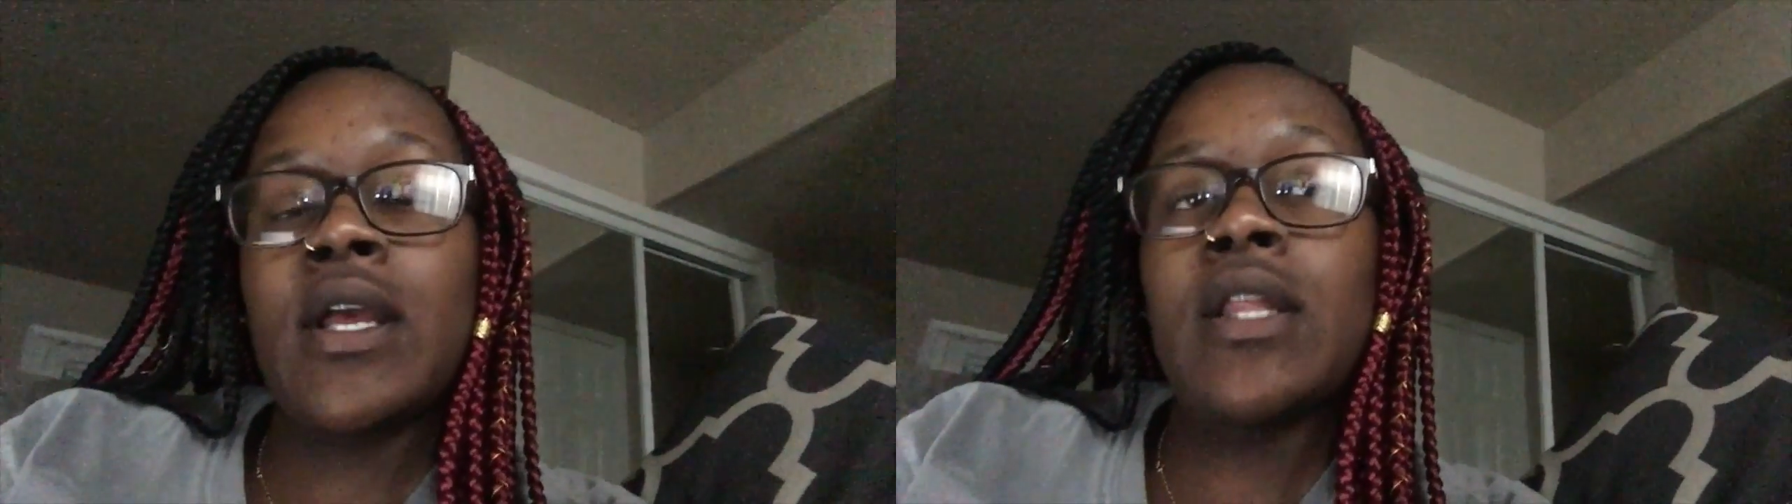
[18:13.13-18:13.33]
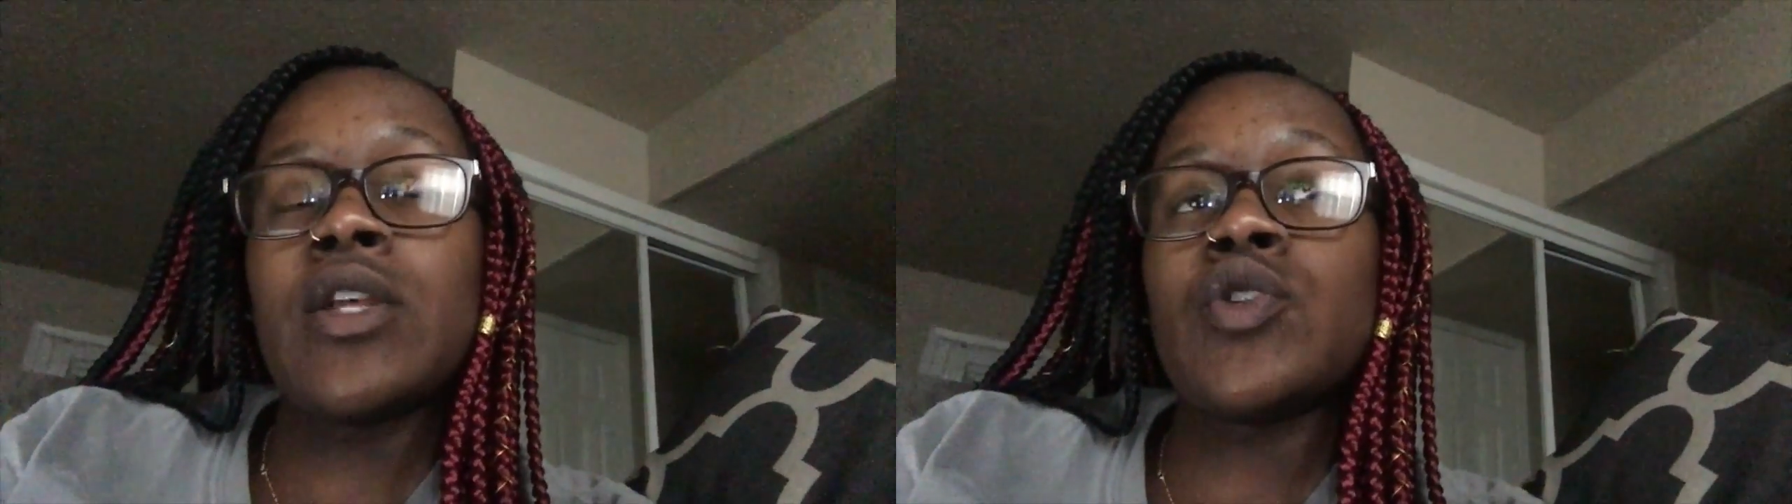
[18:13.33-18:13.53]

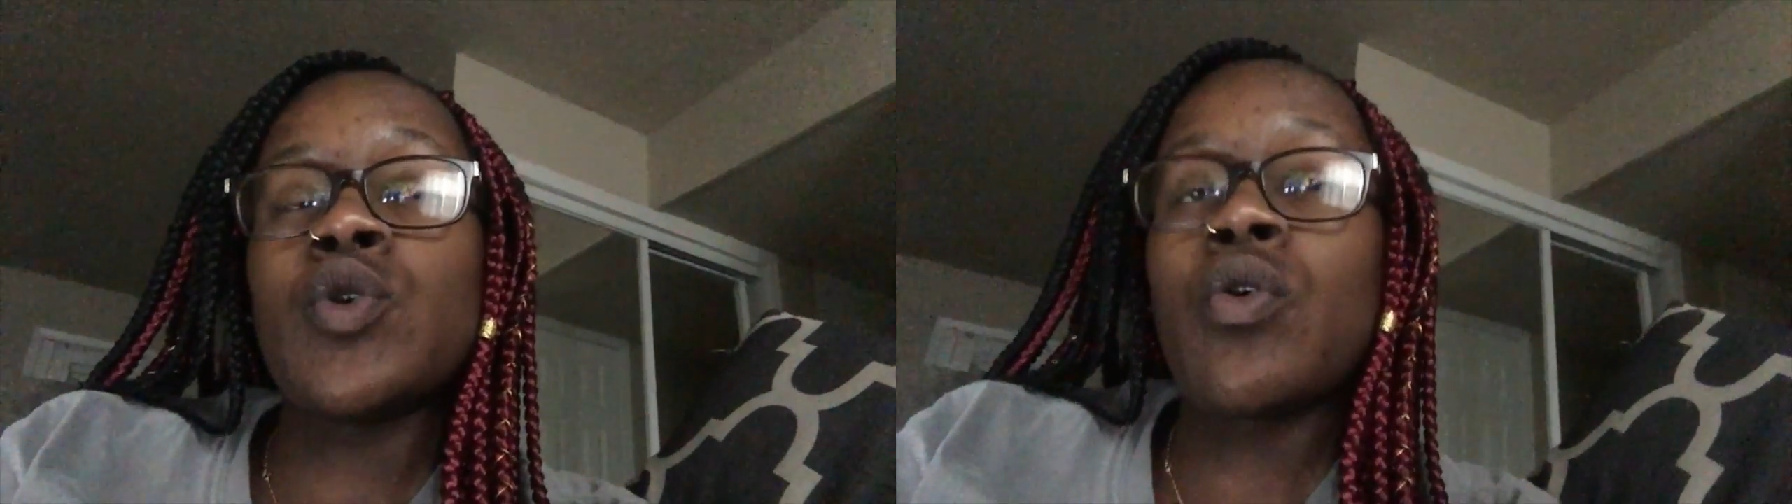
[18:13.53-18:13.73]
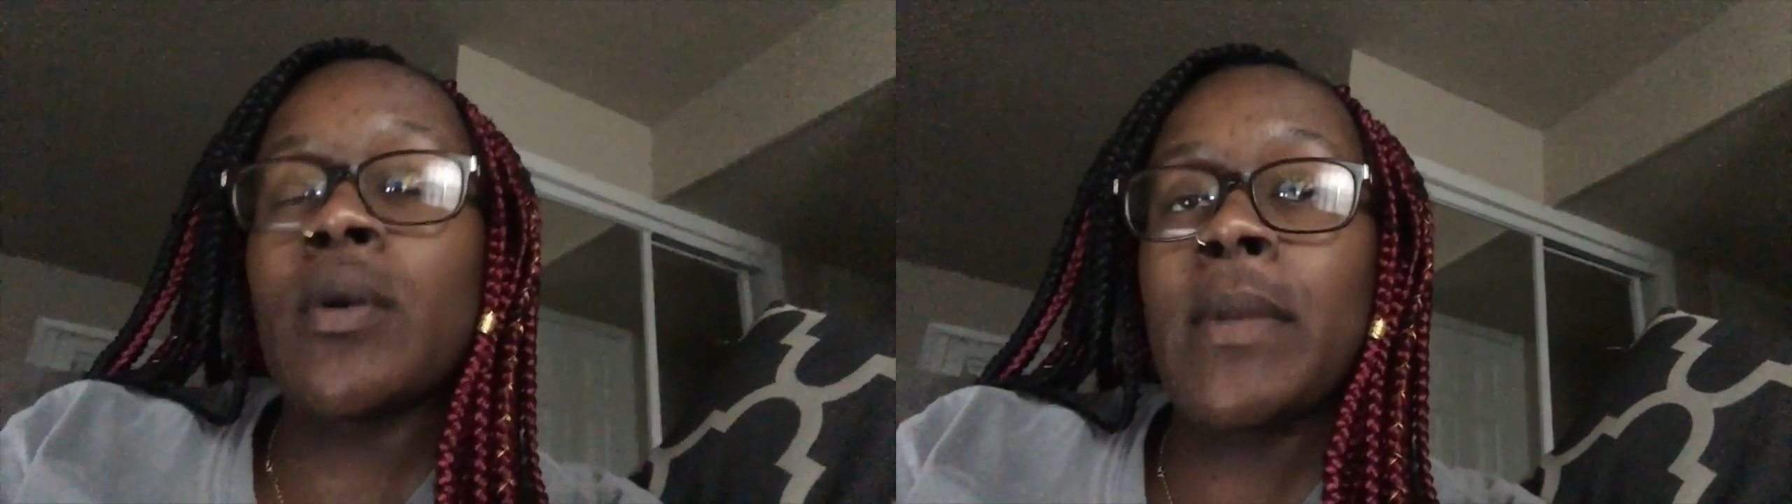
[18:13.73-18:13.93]
and the
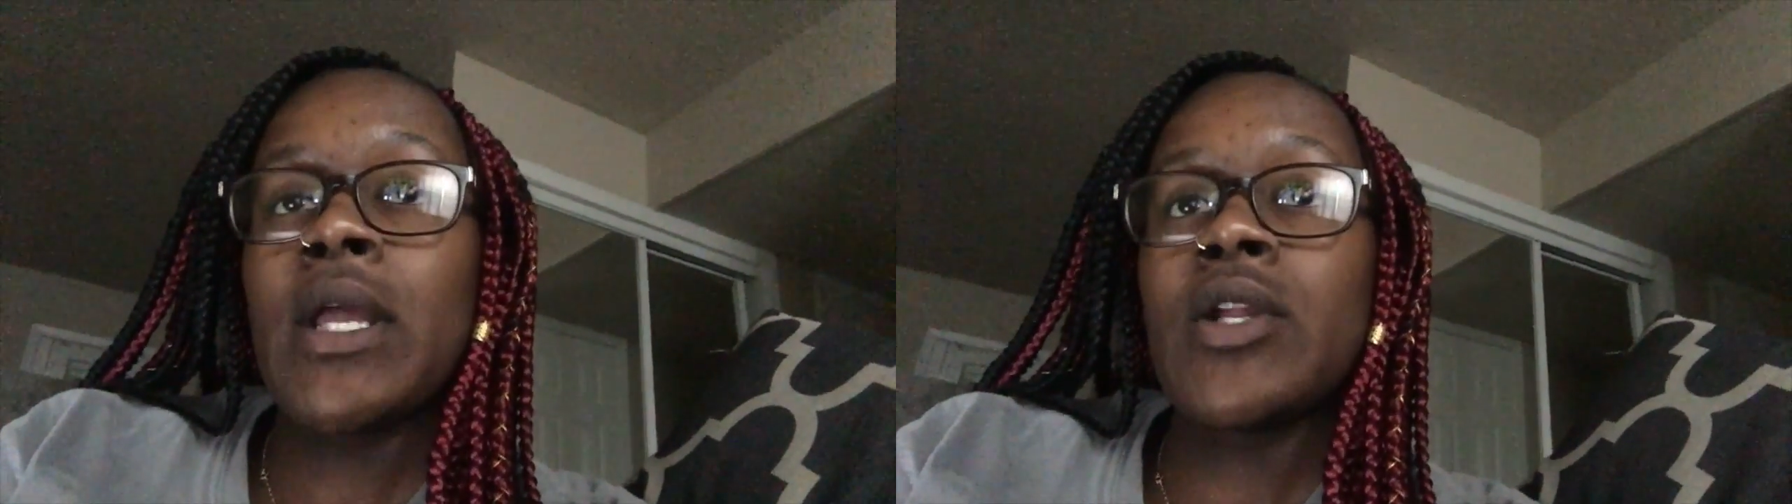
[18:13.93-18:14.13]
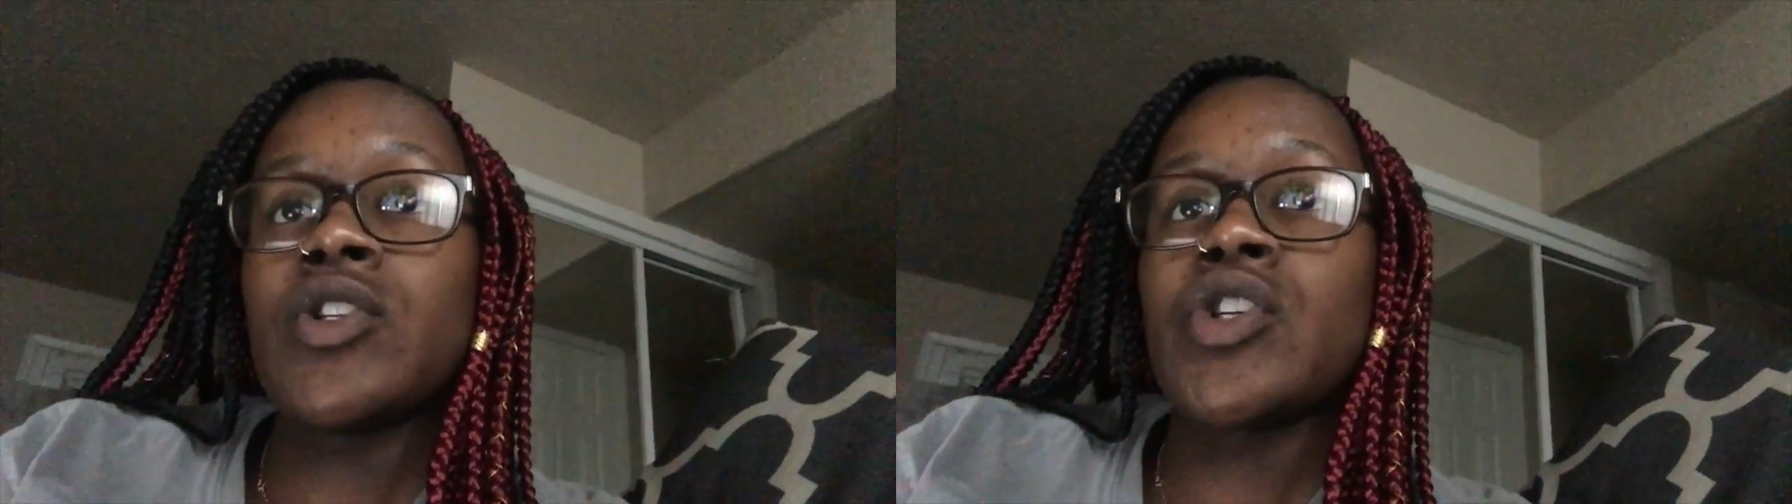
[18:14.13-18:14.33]
tour
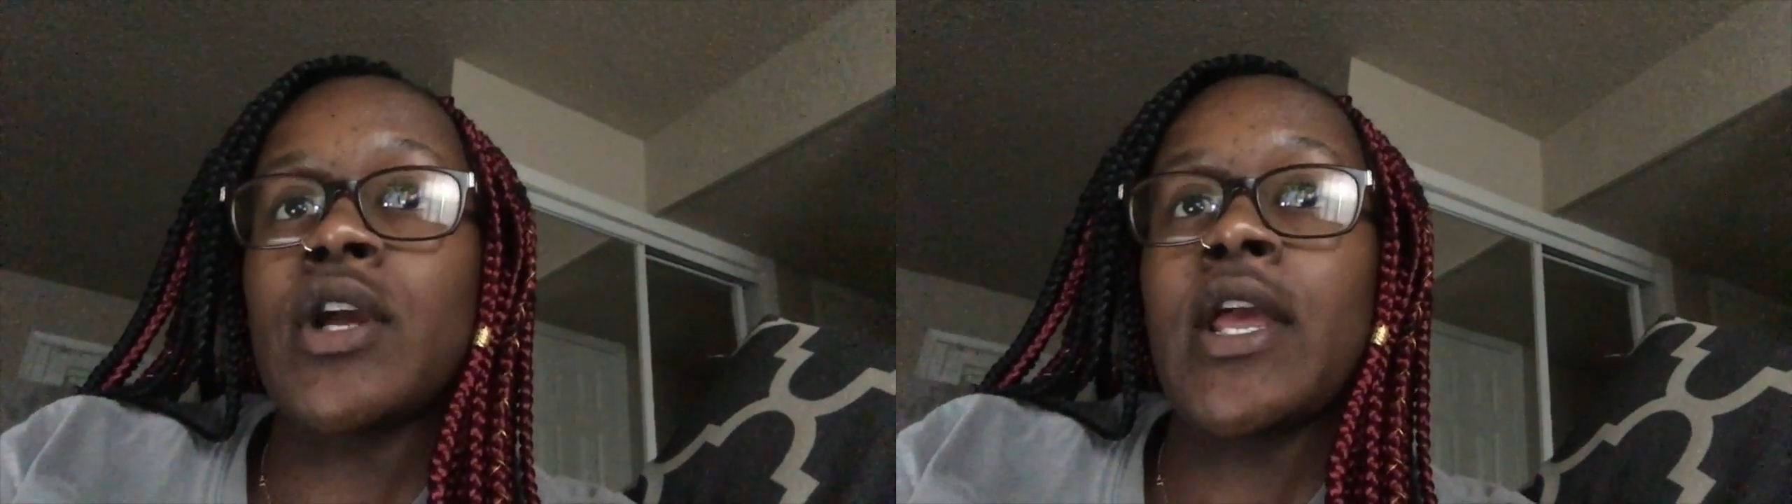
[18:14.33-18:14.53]
manager